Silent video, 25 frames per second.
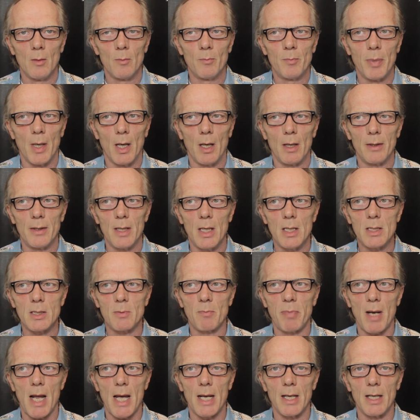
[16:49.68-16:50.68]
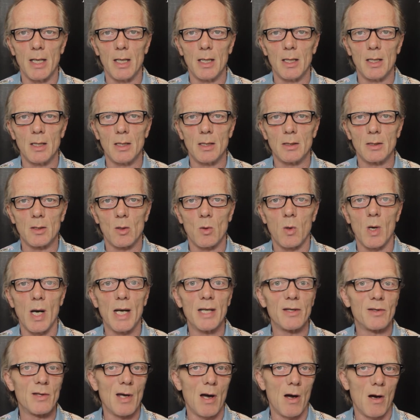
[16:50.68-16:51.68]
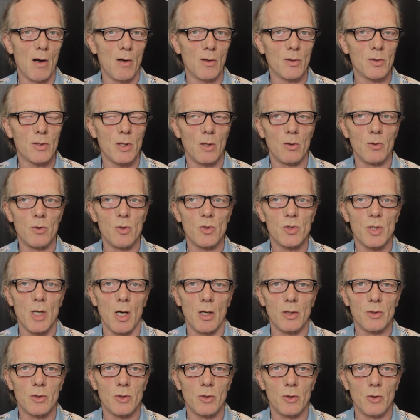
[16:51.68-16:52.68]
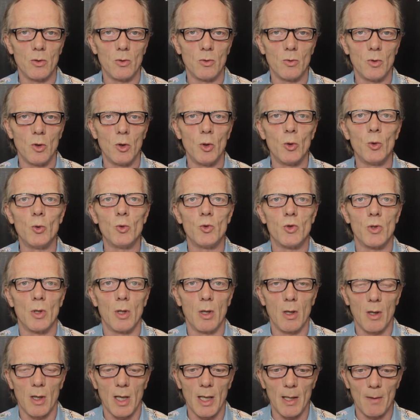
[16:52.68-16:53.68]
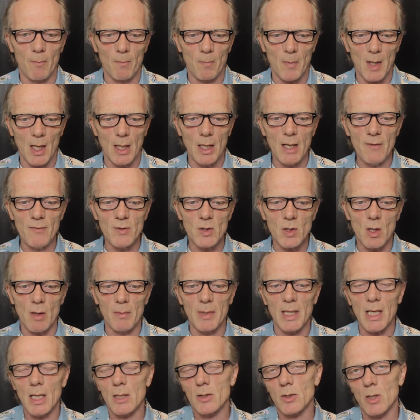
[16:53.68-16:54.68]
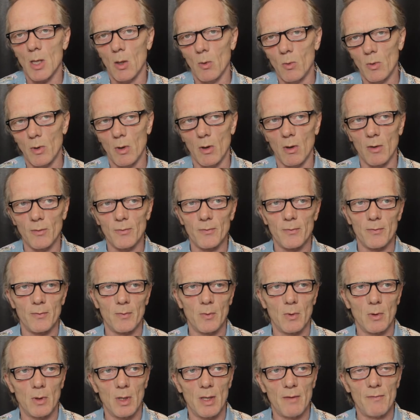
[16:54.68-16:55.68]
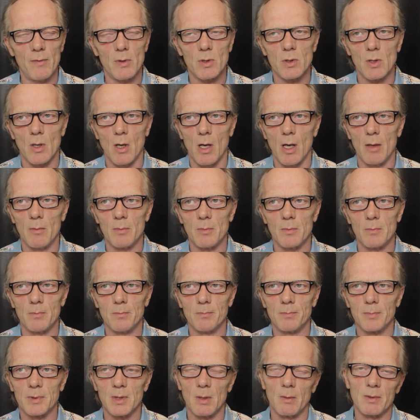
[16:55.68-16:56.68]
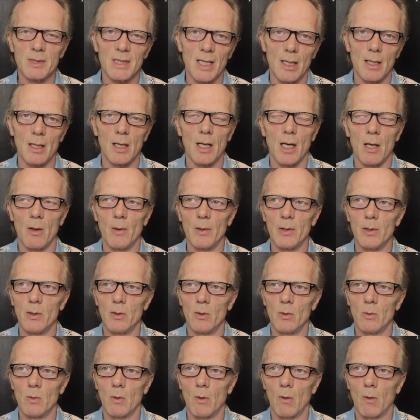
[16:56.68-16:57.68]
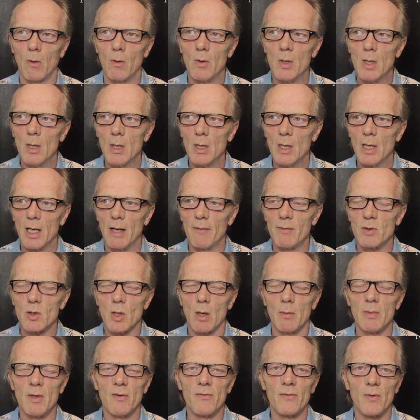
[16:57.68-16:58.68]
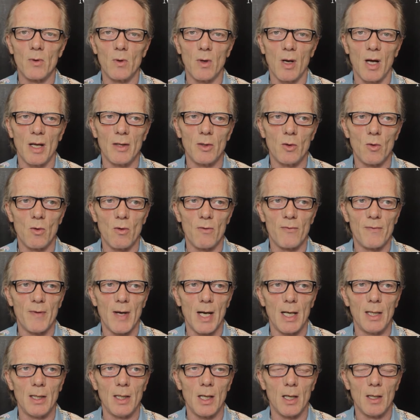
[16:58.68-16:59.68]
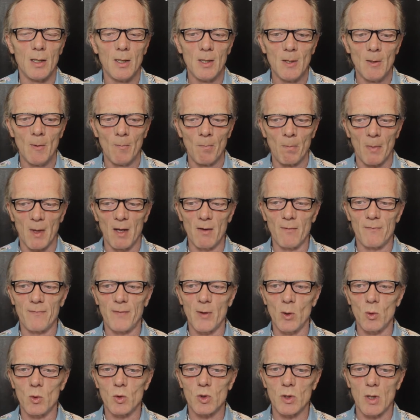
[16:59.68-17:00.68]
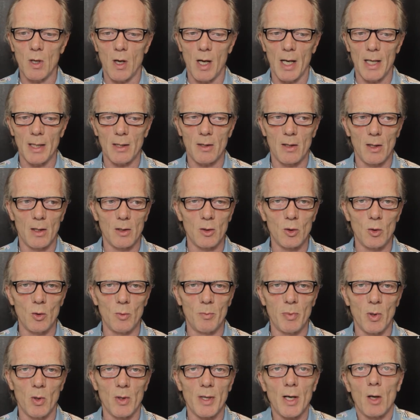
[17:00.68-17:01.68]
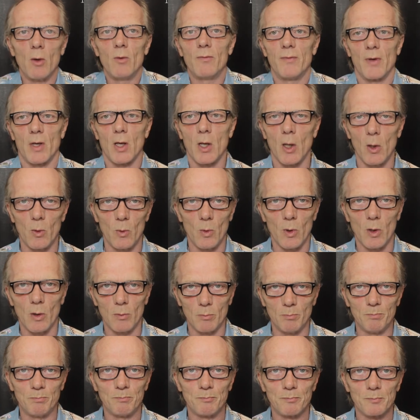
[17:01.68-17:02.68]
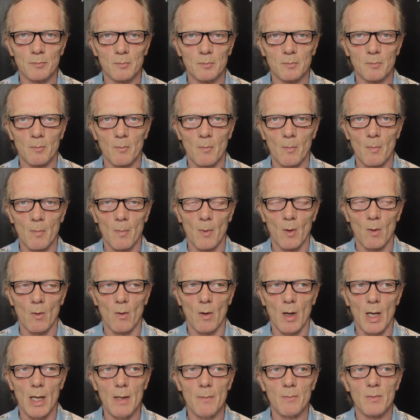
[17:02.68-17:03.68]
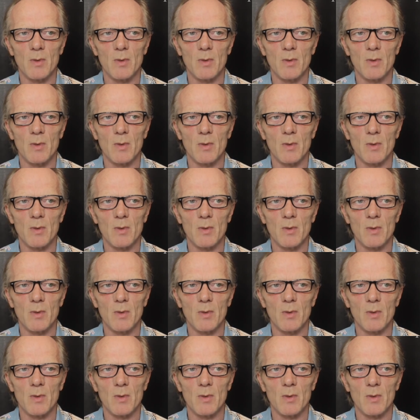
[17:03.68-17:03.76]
But this planet is quite dark, so you start to lose your light. And every time you get told off, or every time someone's had a go at you, or every time you feel like you're a failure, it feels like that you put an overcoat on, right?